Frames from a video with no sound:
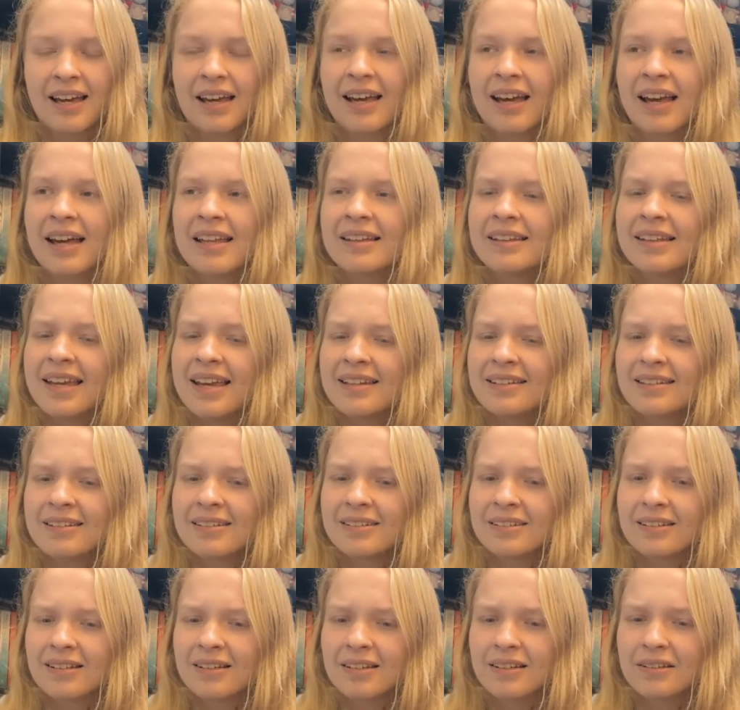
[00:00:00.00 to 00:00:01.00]
And they
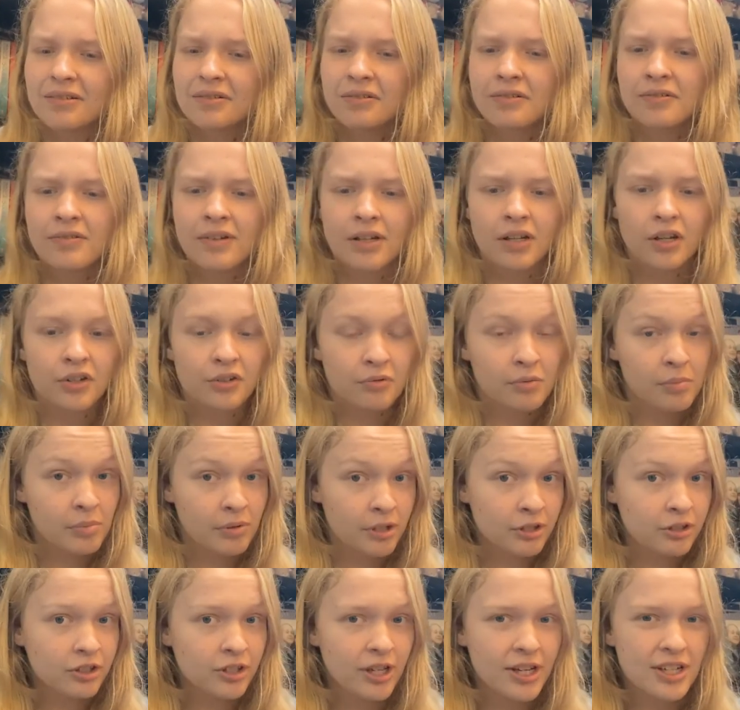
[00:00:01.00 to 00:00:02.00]
deserve a lot of
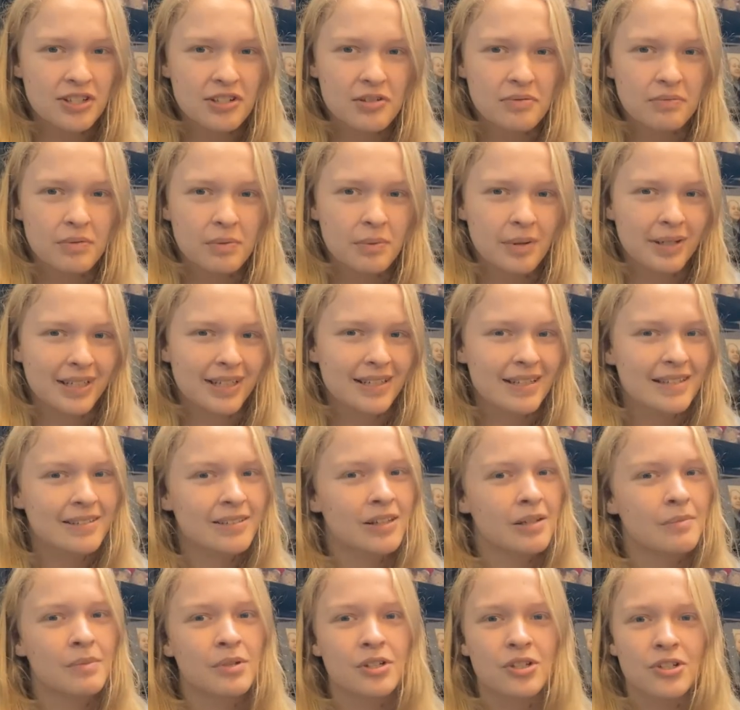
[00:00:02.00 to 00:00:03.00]
appreciation for bringing
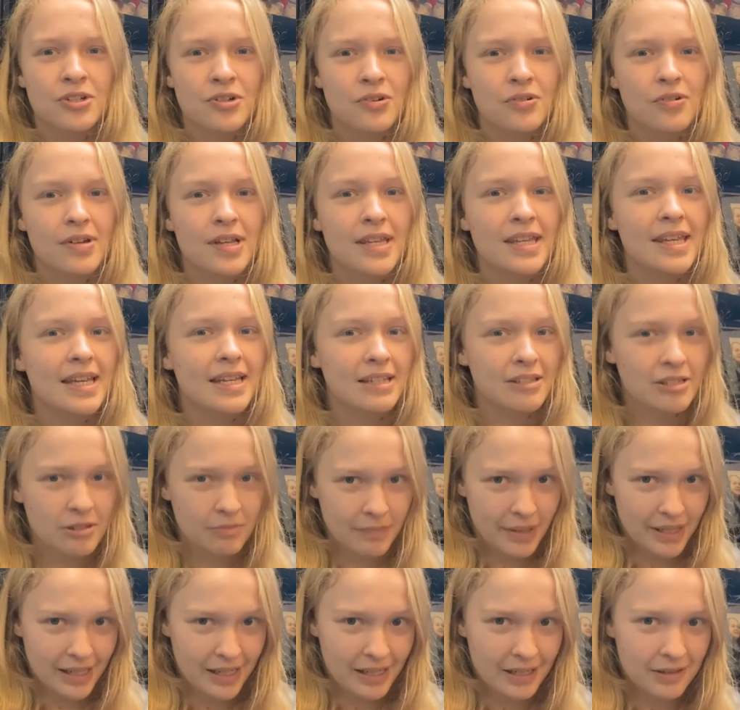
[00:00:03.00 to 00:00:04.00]
so much joy into
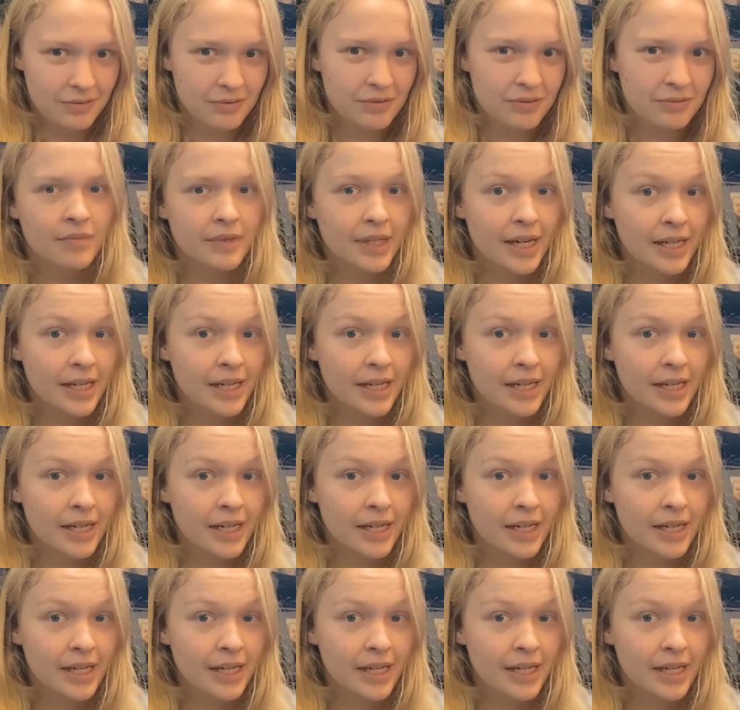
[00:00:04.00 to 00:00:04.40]
my life.